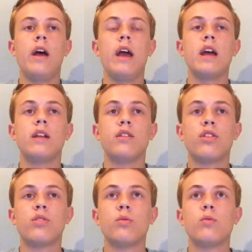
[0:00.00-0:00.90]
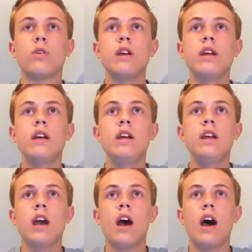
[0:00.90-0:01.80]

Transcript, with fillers: And three,